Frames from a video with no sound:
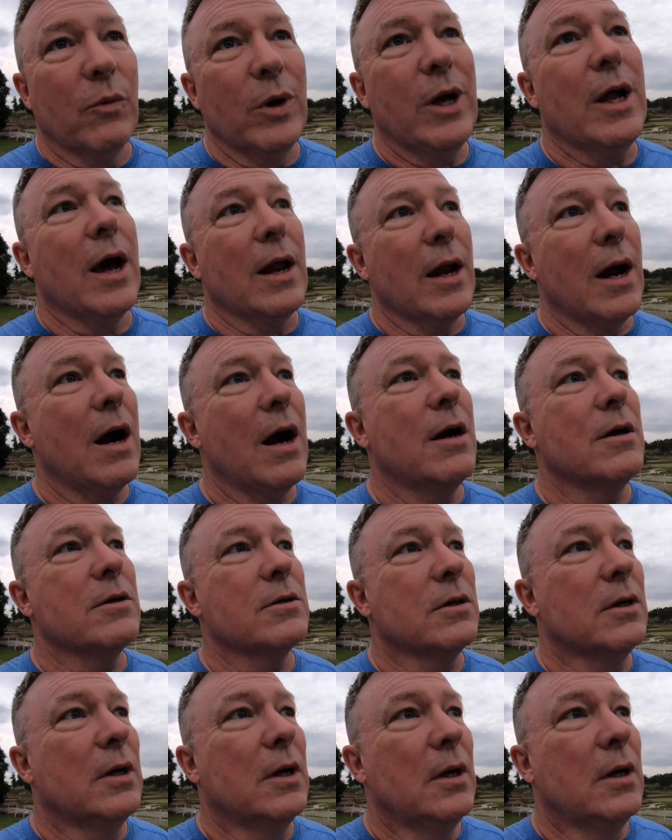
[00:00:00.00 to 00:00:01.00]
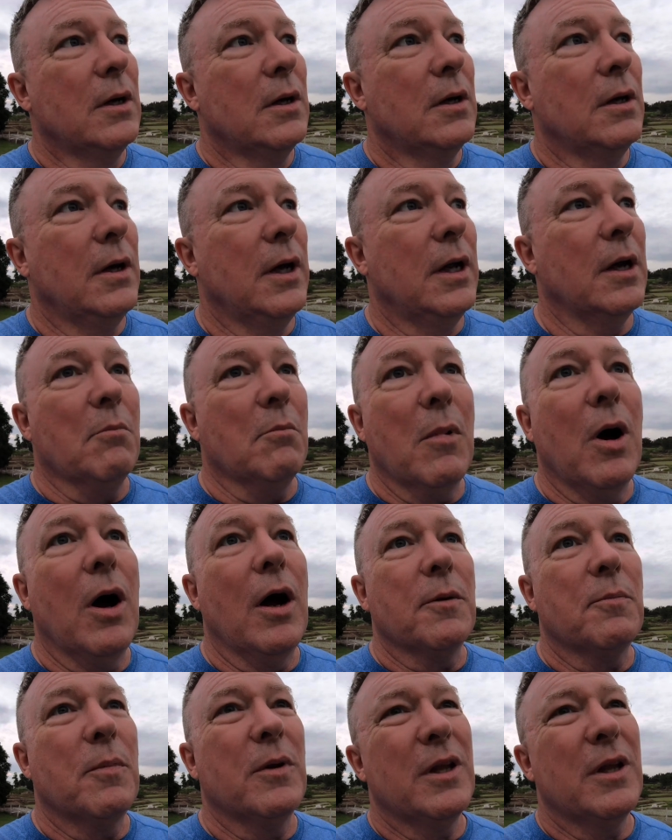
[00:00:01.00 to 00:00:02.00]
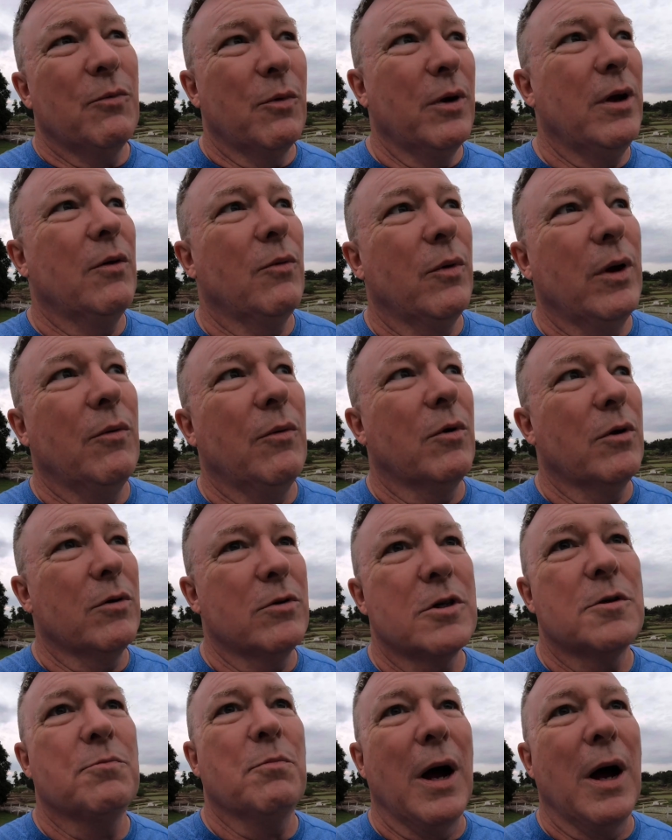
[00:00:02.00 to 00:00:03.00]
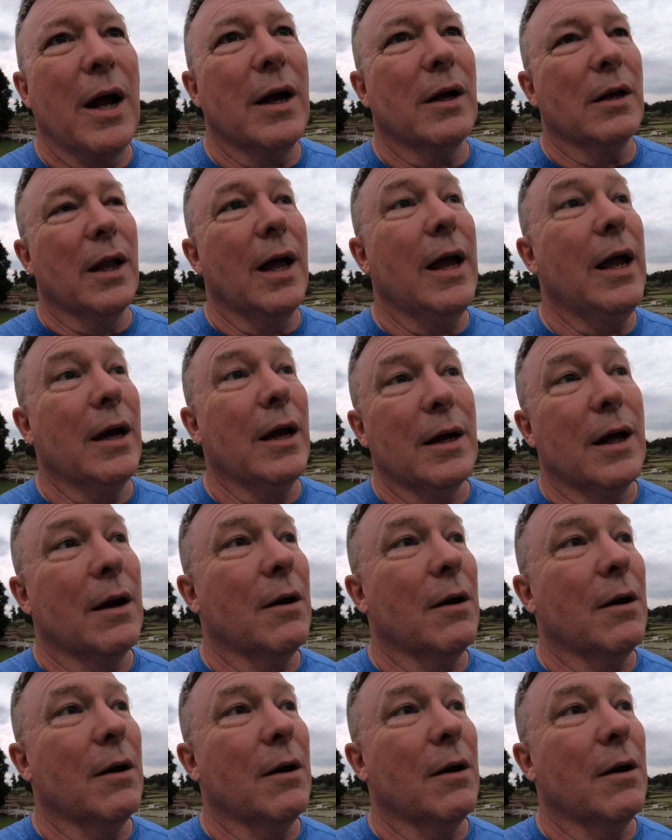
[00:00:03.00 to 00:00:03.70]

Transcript: We got ours in a month, but then we were just buying land.